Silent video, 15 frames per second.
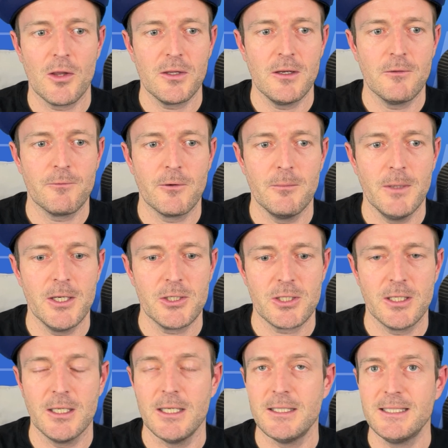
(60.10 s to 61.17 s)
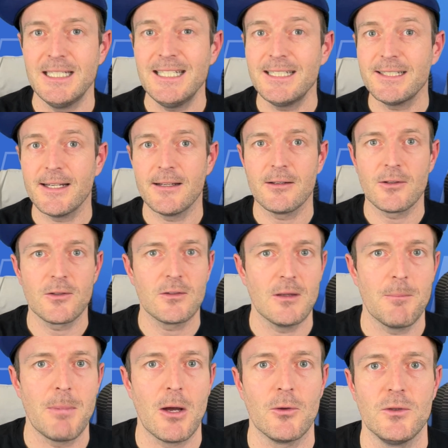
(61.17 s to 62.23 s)
the information and details
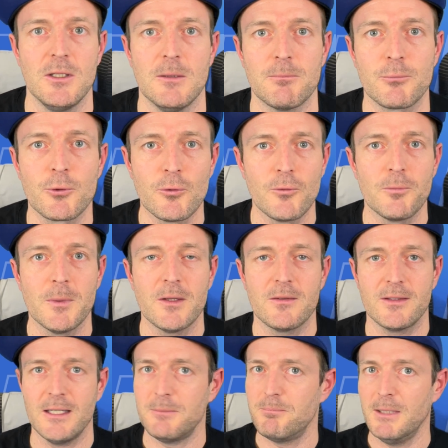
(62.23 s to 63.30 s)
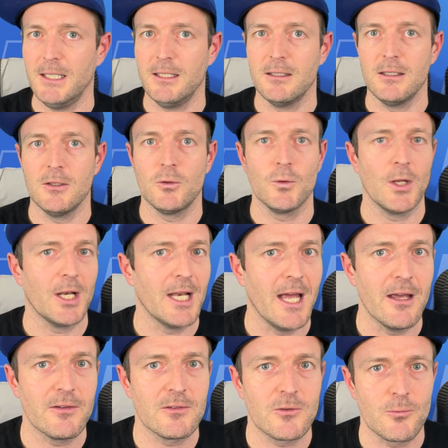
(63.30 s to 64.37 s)
about the improvements that made it into the
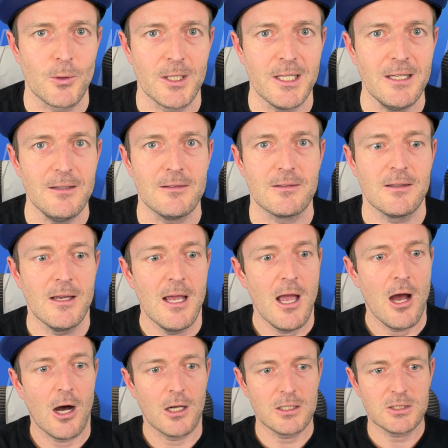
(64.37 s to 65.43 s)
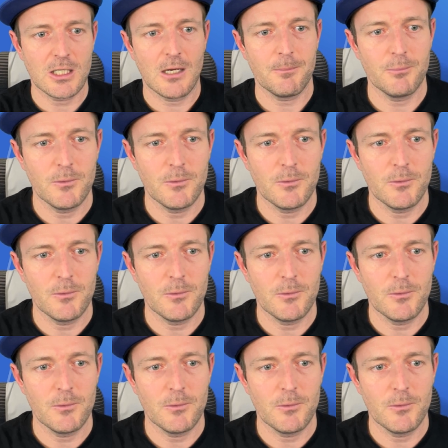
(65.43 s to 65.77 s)
last release. On top,